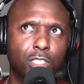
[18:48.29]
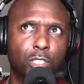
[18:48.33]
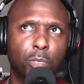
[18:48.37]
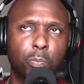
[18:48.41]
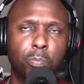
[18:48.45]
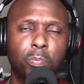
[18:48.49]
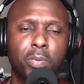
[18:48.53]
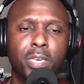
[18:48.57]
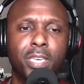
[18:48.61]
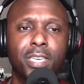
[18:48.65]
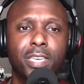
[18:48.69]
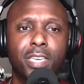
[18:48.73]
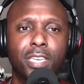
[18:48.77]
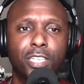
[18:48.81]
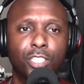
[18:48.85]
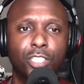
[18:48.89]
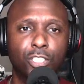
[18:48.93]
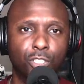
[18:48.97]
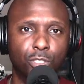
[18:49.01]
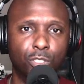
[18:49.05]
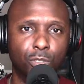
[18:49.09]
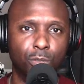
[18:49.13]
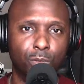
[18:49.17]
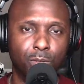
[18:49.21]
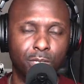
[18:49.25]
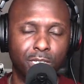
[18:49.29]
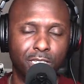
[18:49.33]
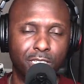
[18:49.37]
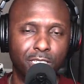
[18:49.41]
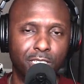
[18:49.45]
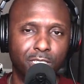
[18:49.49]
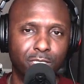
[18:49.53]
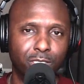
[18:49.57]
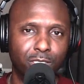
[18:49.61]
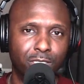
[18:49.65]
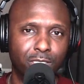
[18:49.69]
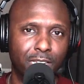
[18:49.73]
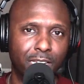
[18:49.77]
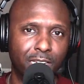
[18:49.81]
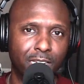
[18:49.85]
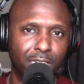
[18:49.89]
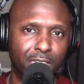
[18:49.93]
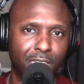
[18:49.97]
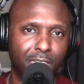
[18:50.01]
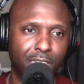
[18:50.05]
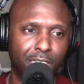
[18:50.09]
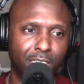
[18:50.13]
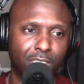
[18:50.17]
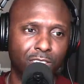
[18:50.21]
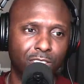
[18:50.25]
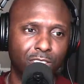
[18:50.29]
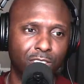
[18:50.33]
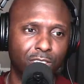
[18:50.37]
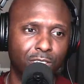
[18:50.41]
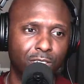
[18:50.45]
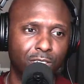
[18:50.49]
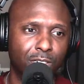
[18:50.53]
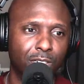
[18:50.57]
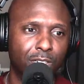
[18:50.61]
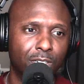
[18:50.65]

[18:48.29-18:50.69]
big issue in this day and age.